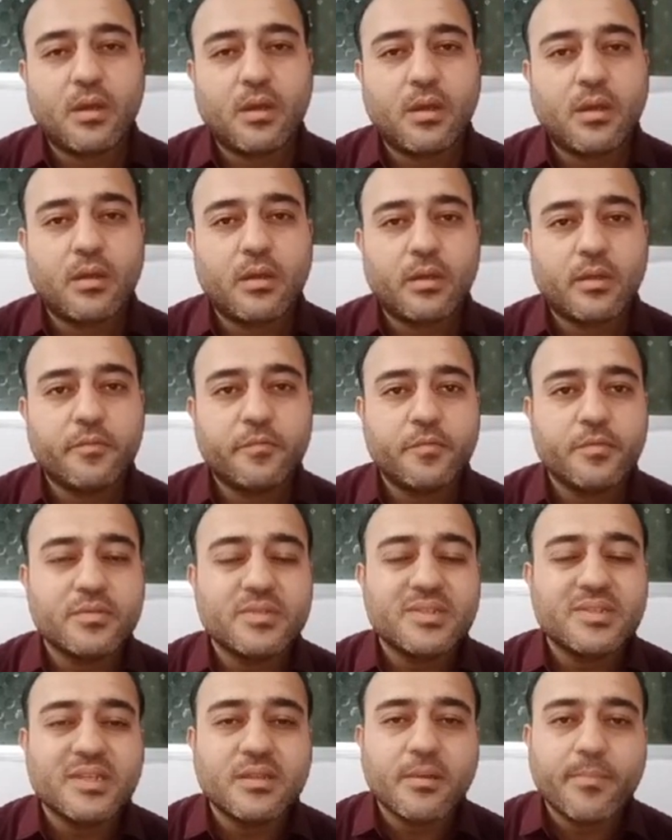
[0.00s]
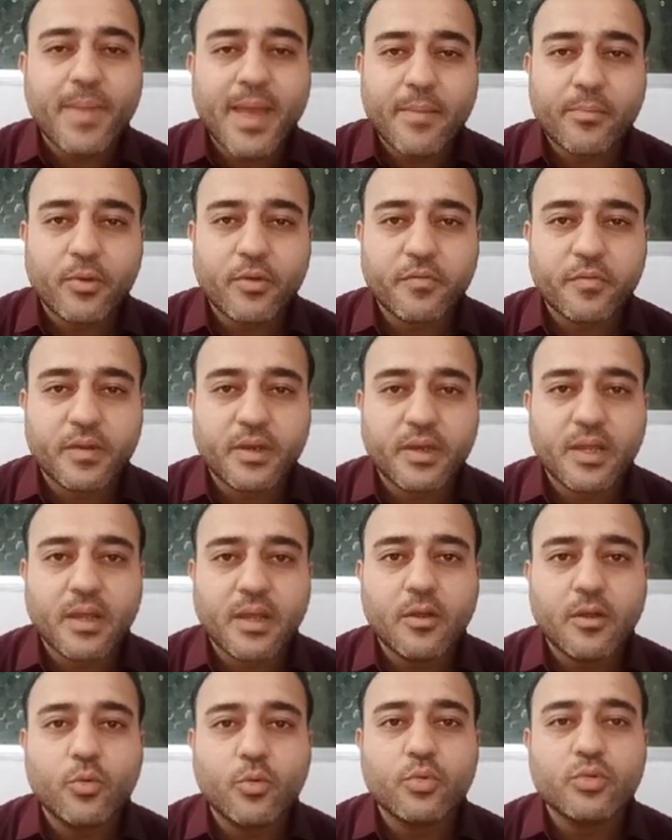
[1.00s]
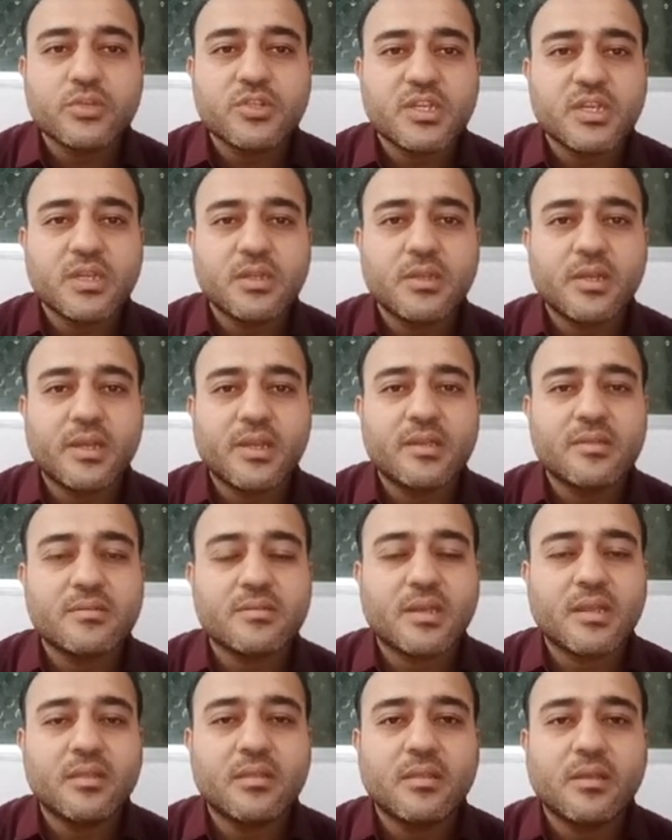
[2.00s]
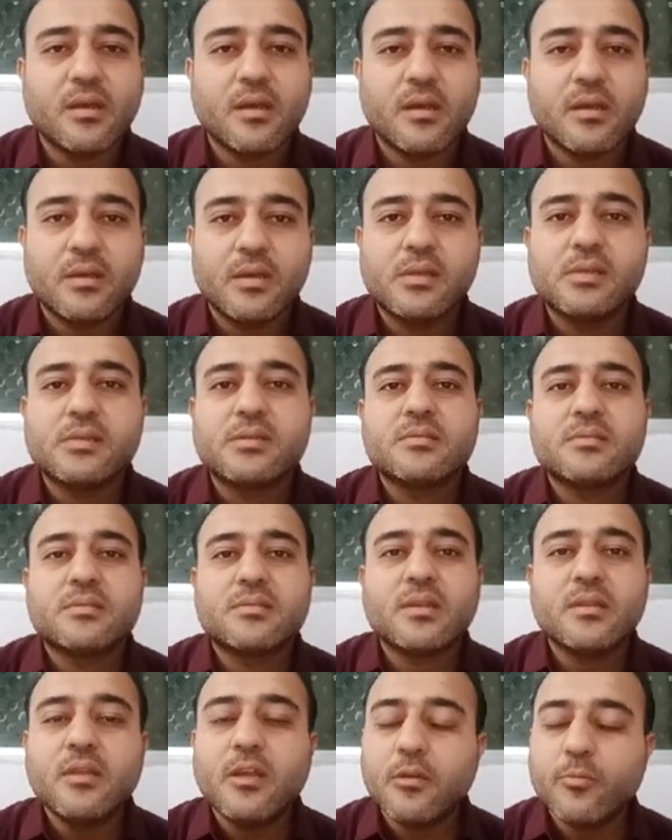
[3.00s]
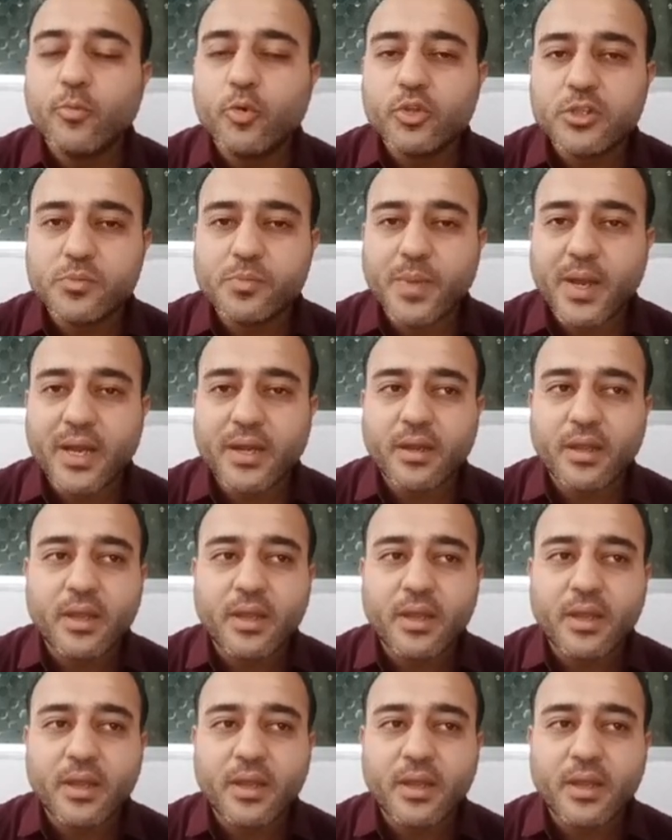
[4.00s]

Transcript: if you see the map of India, Cochin is in the southernmost part